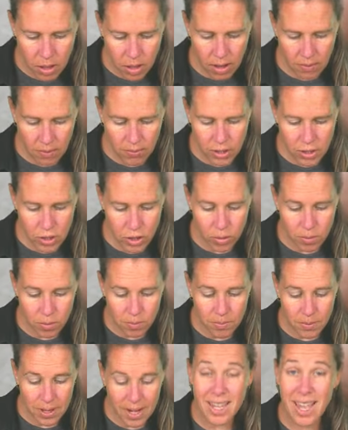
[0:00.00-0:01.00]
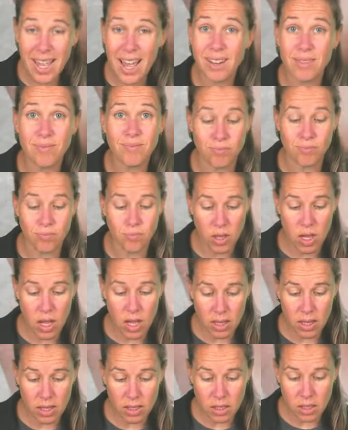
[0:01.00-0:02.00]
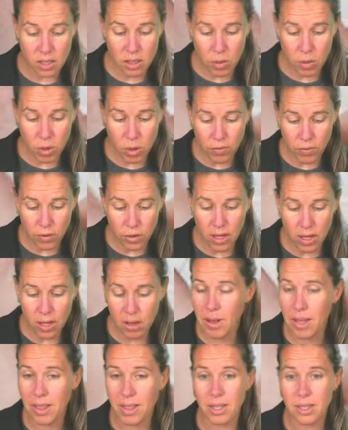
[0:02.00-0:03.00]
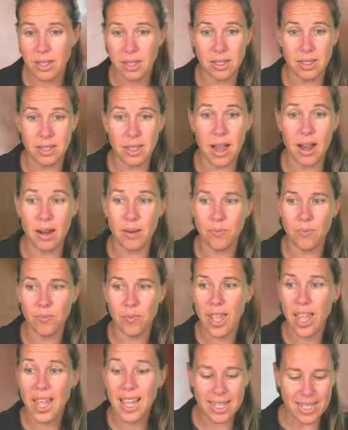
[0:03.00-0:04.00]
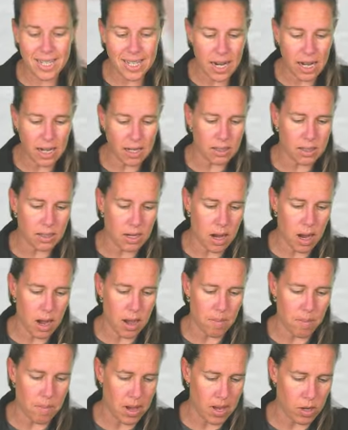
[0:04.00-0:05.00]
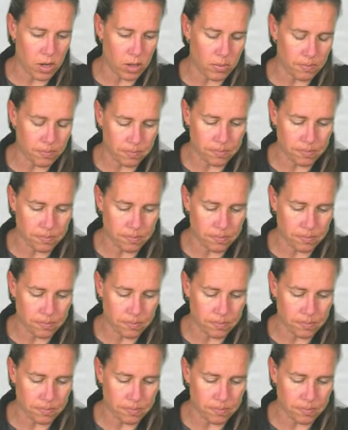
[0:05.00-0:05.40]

of the dome. Again, this is the beautiful thing about this design. It does not matter.